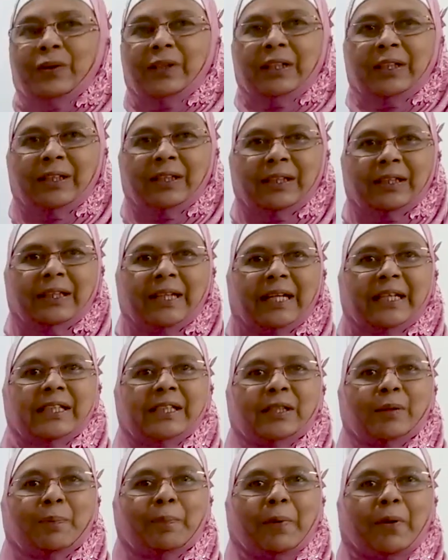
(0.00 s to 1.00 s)
That is a
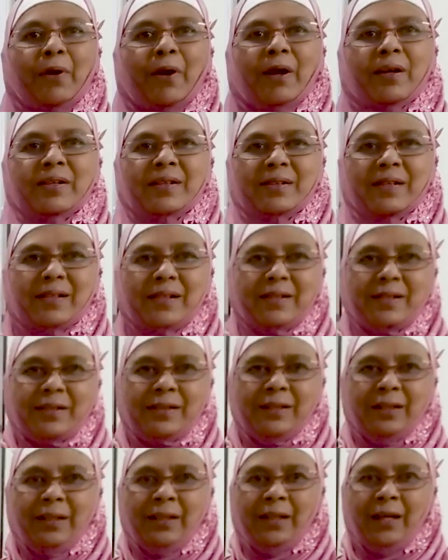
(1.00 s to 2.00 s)
process
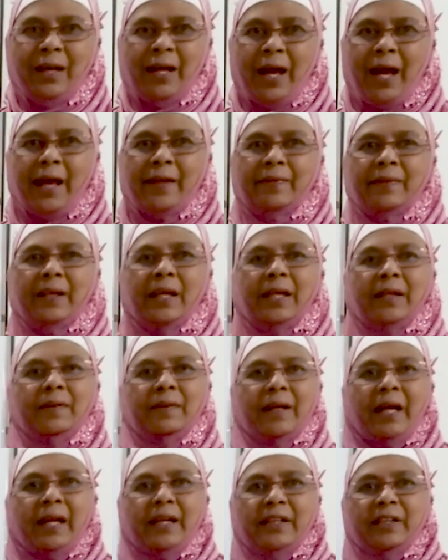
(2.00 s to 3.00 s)
and then that
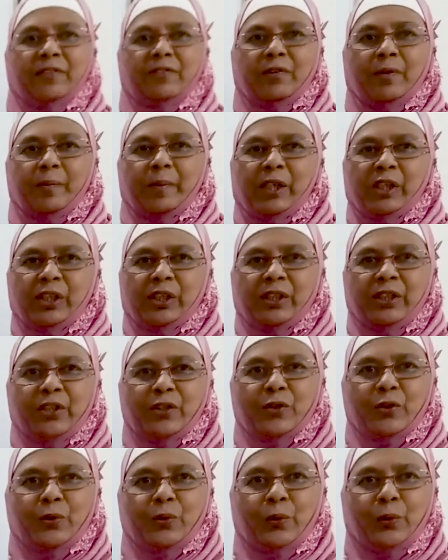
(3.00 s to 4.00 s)
information is
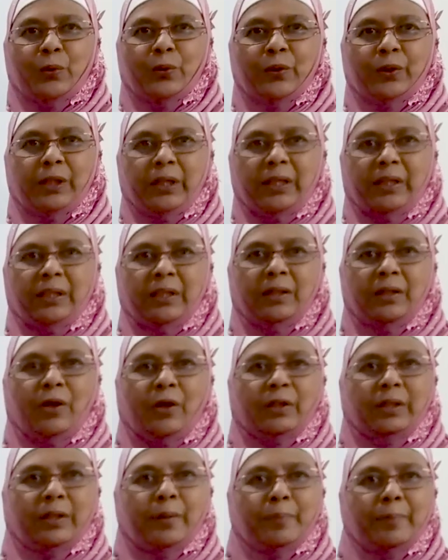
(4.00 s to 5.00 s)
stored in the on the
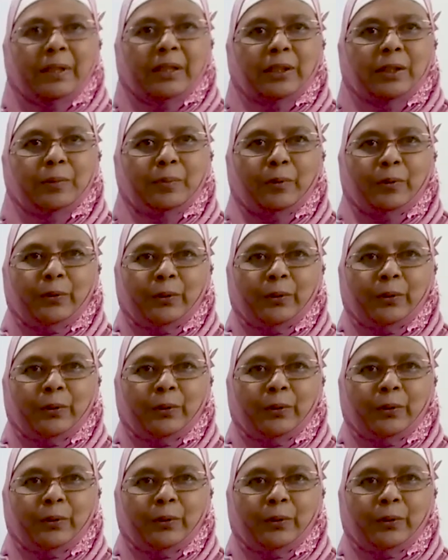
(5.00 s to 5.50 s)
motherboard